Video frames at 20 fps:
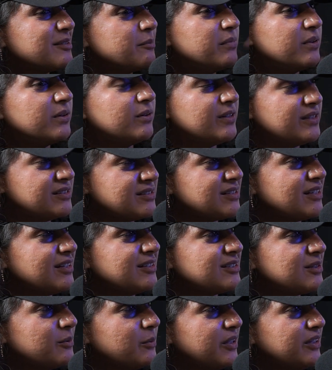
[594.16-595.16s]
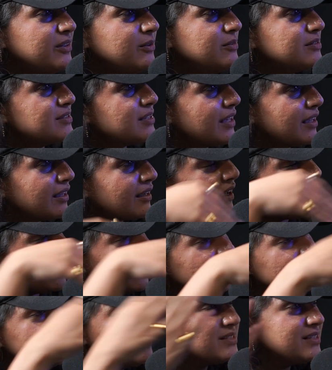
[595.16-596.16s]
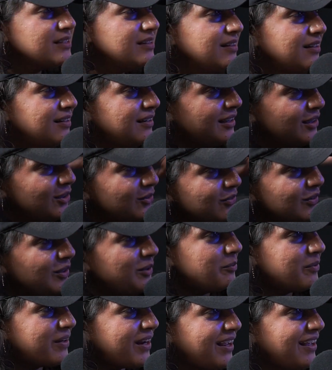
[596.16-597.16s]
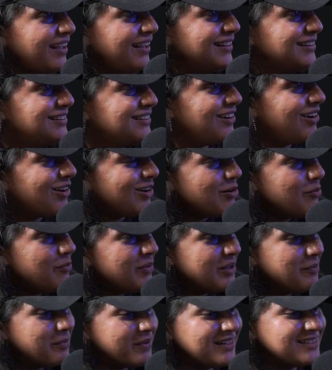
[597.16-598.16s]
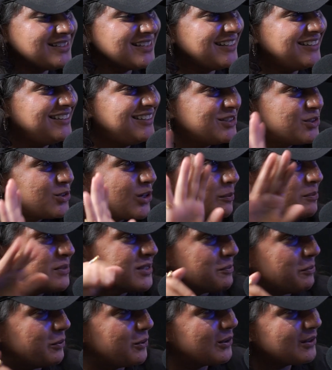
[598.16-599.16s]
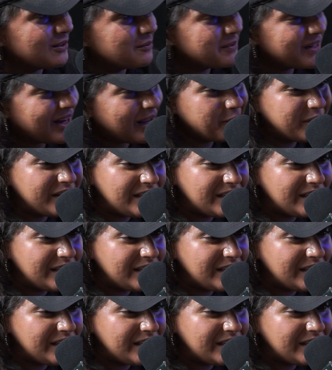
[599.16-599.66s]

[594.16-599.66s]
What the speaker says: Marissa is the one who's like, I was in the Navy, but I hate the Army, but I dated a Trump supporter, but I'm a